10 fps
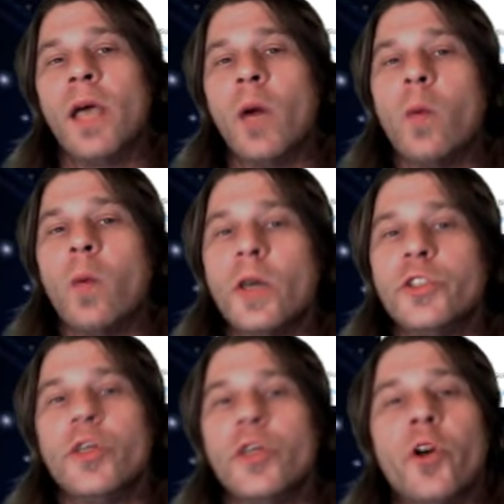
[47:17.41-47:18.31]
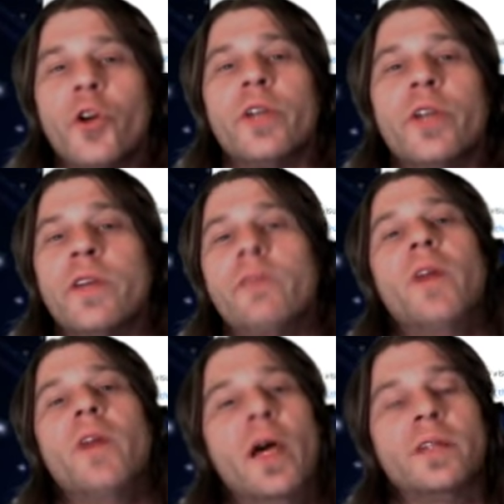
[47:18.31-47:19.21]
and once you're earning
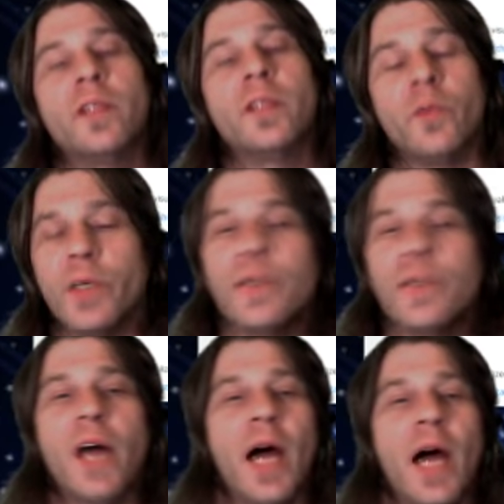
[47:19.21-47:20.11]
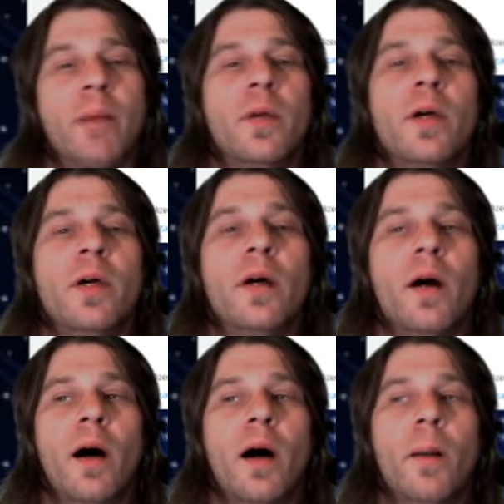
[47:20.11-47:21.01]
dividends in real time.
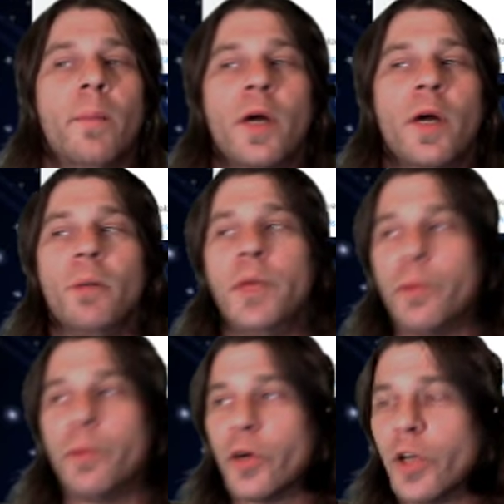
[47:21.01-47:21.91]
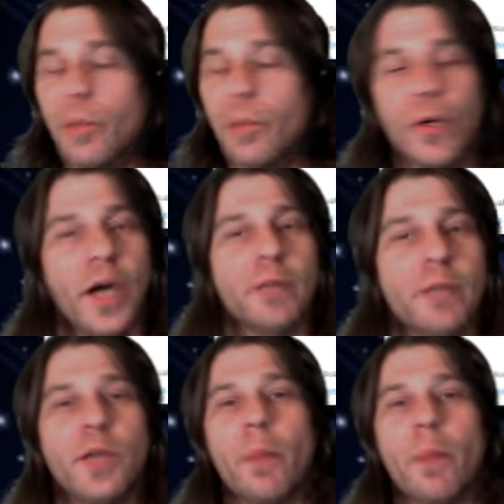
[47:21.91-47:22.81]
People are going to put
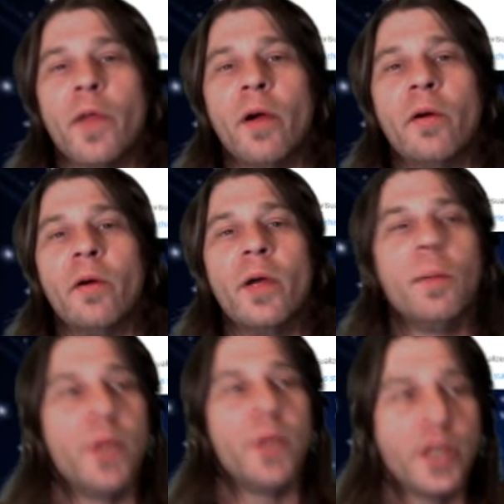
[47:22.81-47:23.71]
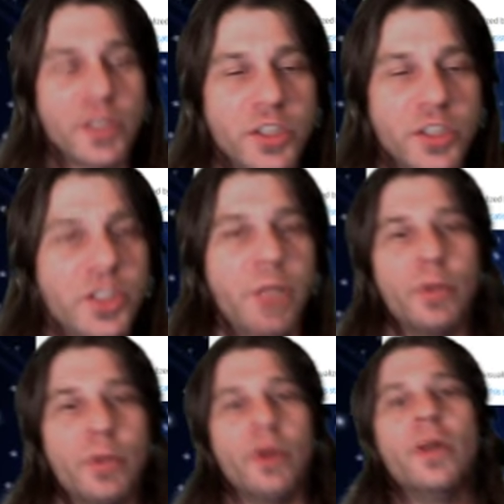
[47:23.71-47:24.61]
items up there because it's
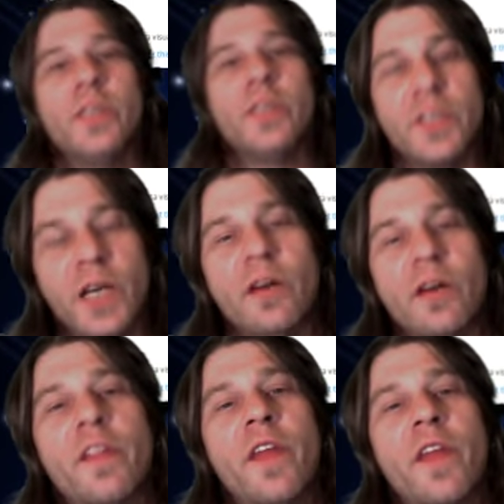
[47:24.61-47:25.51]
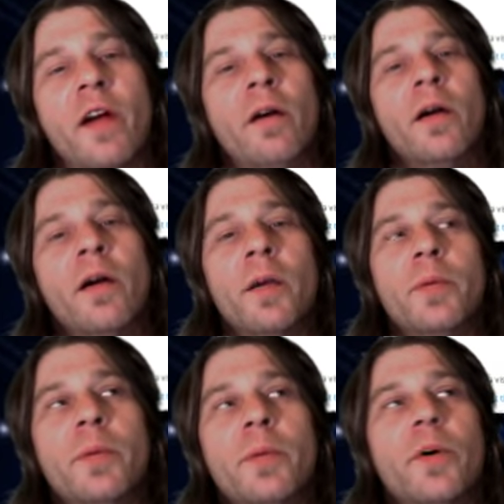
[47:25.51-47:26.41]
cheaper to sell it there.
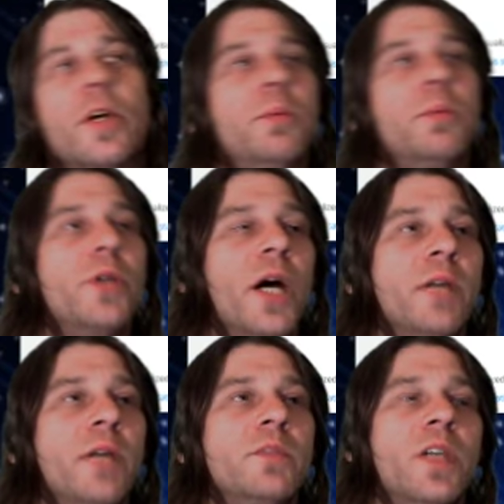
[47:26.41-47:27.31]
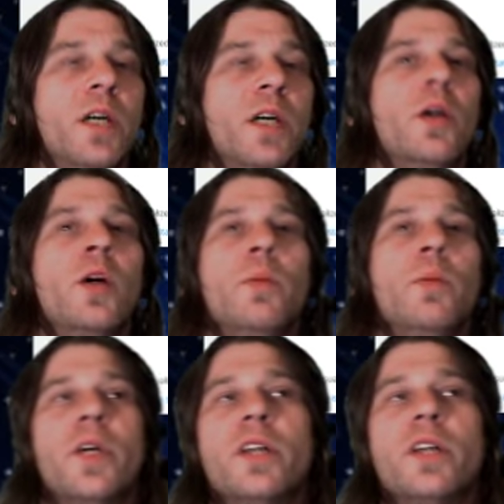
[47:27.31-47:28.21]
People are going to put items there
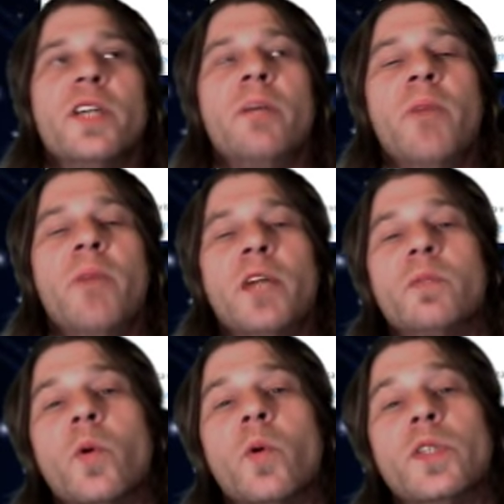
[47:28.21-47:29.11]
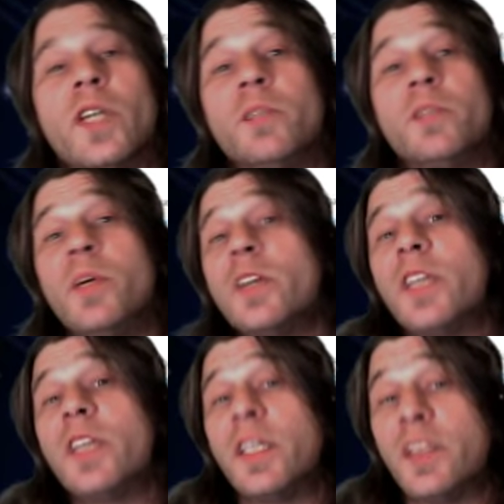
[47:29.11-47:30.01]
because it makes more sense, because
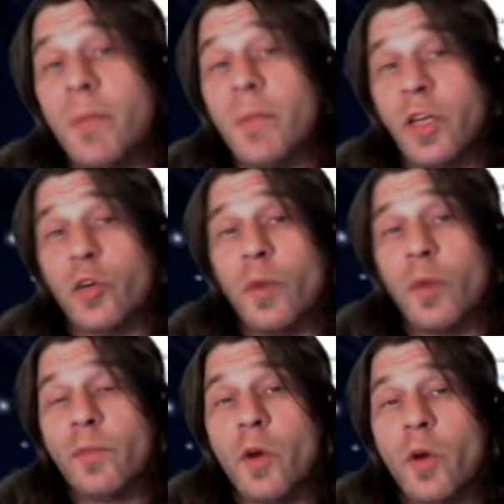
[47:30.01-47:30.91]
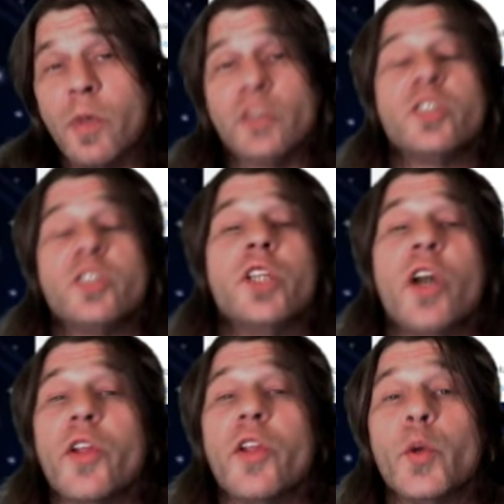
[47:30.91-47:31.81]
it gets them into crypto, because it's
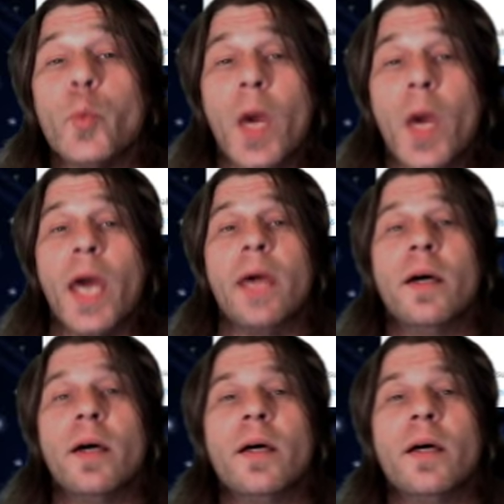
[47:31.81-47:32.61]
another way